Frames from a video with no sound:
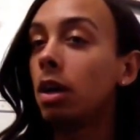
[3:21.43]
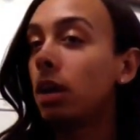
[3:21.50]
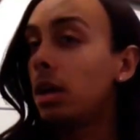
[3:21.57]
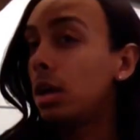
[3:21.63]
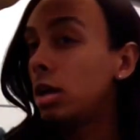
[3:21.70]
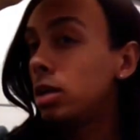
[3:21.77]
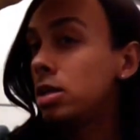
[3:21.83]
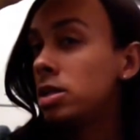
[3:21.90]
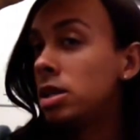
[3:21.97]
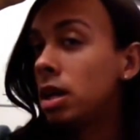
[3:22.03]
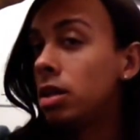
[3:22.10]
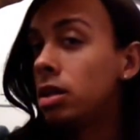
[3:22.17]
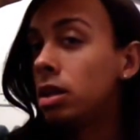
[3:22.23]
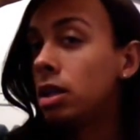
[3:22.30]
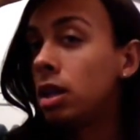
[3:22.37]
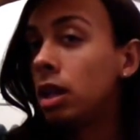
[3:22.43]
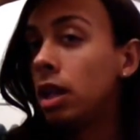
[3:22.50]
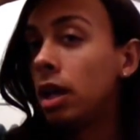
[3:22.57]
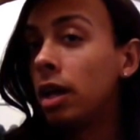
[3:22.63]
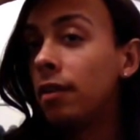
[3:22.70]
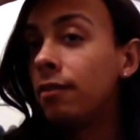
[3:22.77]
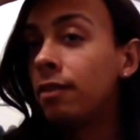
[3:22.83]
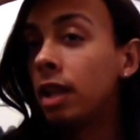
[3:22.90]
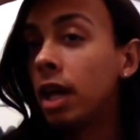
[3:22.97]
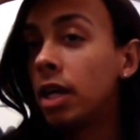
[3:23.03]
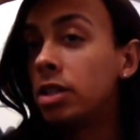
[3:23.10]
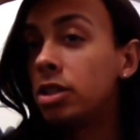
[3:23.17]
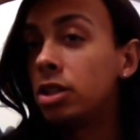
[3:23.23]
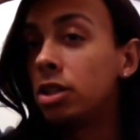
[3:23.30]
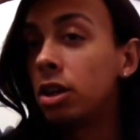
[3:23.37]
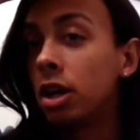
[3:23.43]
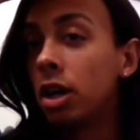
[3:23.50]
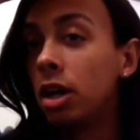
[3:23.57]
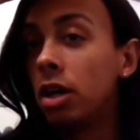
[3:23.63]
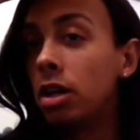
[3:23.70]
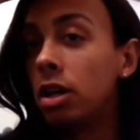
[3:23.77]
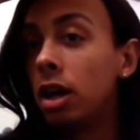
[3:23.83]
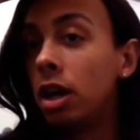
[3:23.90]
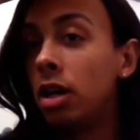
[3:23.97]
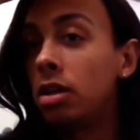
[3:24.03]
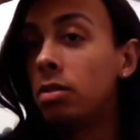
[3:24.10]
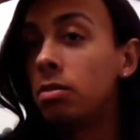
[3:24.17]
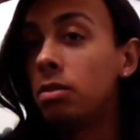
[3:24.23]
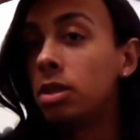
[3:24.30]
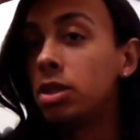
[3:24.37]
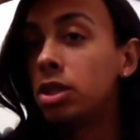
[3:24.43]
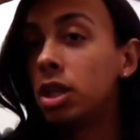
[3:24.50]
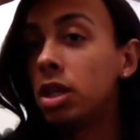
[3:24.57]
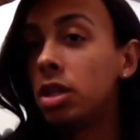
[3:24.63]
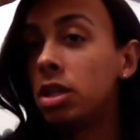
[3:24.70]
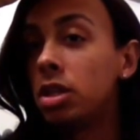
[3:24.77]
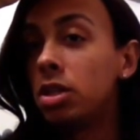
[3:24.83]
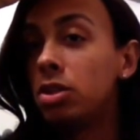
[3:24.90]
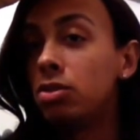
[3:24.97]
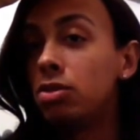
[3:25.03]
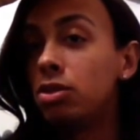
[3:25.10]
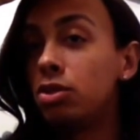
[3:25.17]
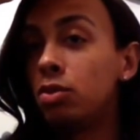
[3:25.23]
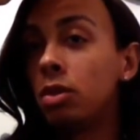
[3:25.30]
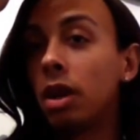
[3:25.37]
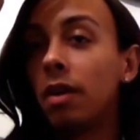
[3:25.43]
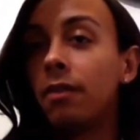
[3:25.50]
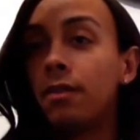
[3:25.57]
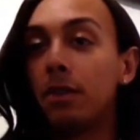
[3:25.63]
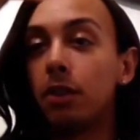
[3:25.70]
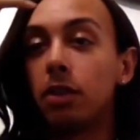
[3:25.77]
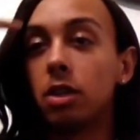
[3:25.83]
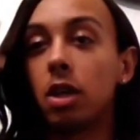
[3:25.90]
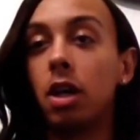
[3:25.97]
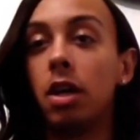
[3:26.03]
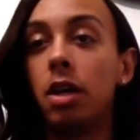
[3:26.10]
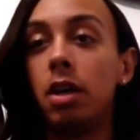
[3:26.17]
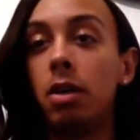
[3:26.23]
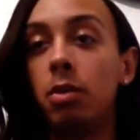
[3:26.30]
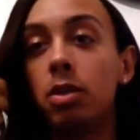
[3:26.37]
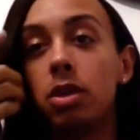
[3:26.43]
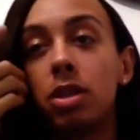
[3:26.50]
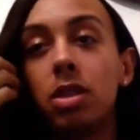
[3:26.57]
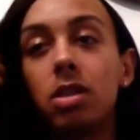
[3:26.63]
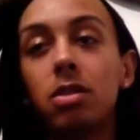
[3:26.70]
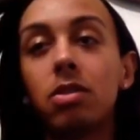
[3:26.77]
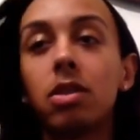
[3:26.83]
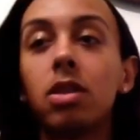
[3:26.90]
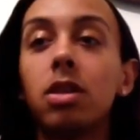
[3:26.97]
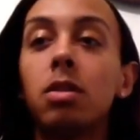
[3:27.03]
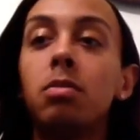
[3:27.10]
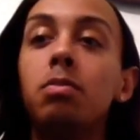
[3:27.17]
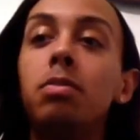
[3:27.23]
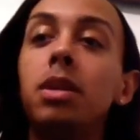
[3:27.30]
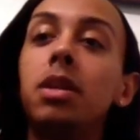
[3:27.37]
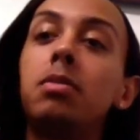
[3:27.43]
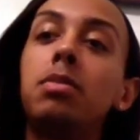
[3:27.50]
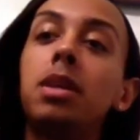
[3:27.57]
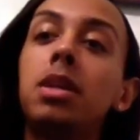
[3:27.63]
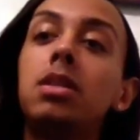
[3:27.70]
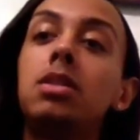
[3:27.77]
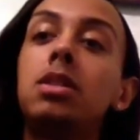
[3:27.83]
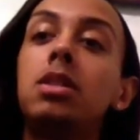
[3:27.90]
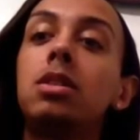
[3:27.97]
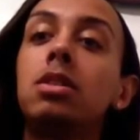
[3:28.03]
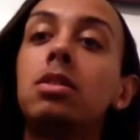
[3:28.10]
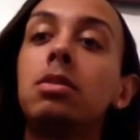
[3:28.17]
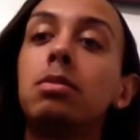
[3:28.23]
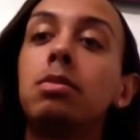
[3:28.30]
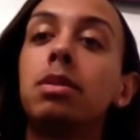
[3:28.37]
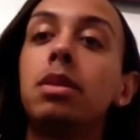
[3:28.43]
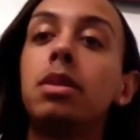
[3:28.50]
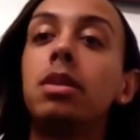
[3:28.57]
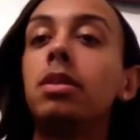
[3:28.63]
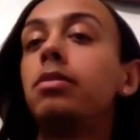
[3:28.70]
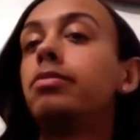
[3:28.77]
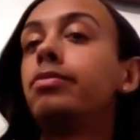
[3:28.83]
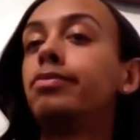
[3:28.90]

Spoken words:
it doesn't lay flat to your head as much as it used to when I first got it, which isn't really a big deal, but